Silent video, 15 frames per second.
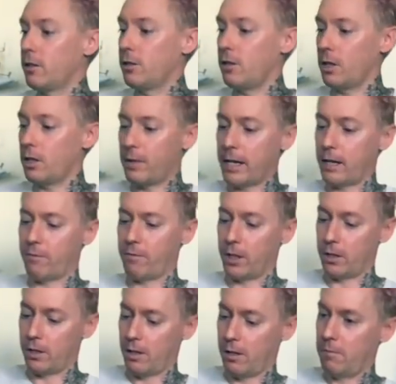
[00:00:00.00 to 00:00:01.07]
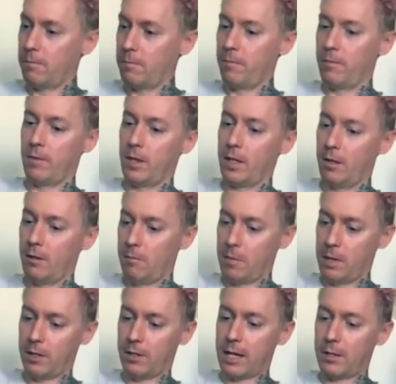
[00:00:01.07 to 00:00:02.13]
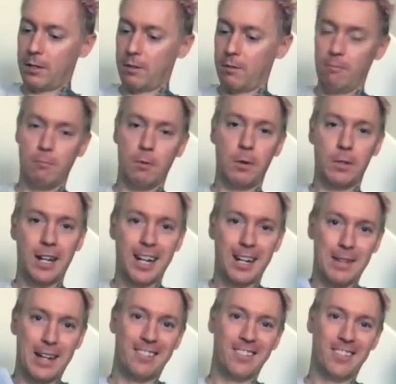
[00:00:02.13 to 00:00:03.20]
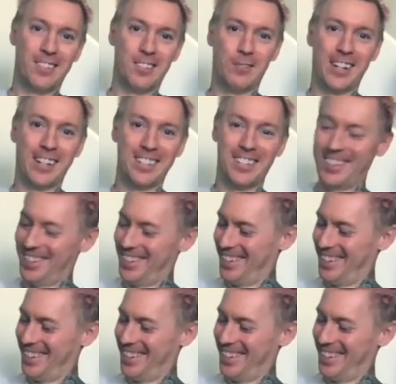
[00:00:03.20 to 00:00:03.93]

Let's look at the record first, because that's what we're talking about is records.